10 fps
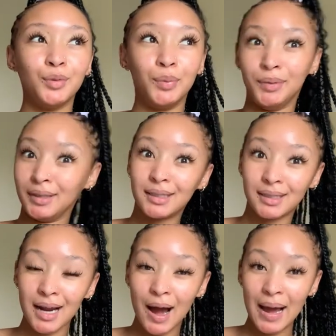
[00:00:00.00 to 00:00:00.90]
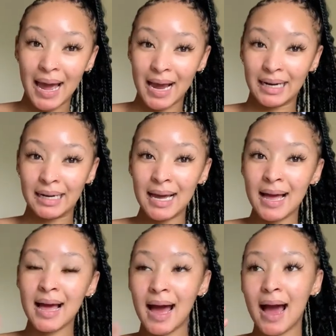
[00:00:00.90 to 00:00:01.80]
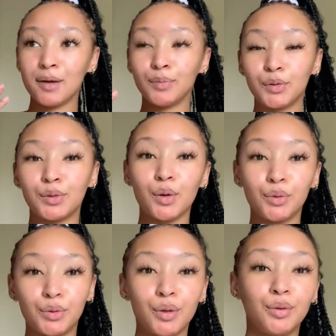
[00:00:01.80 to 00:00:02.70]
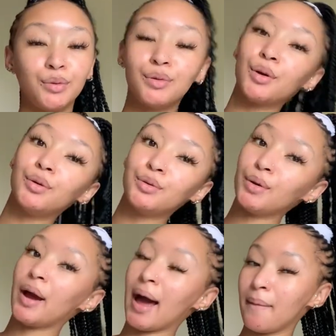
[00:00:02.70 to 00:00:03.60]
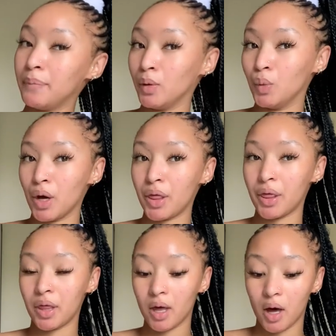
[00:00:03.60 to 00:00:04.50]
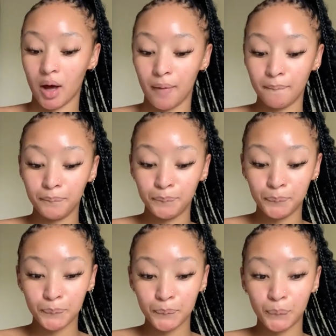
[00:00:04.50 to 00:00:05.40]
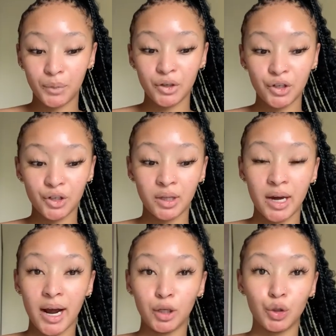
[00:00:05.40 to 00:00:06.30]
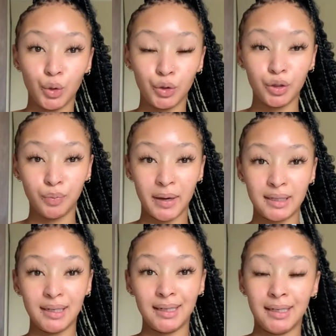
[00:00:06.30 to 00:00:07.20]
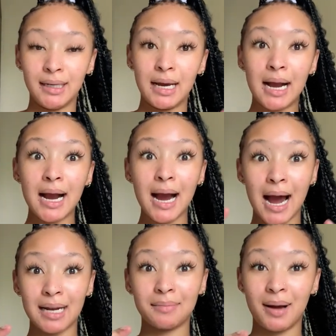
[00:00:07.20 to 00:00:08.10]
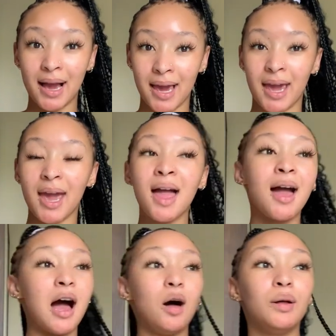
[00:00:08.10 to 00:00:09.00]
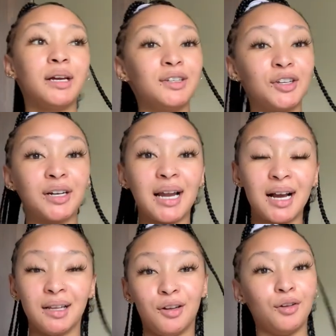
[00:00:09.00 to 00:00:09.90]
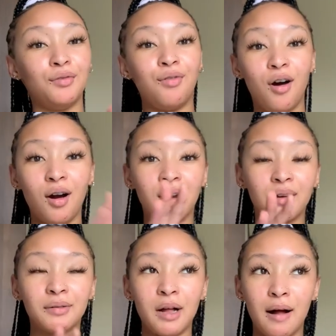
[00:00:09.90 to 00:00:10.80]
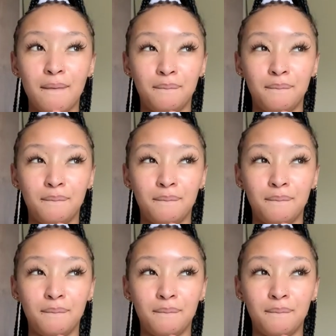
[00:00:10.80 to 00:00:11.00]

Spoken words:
weeks now, and I'm so happy with the decision that I took to basically cut my hair. I'll insert like a little vlog, a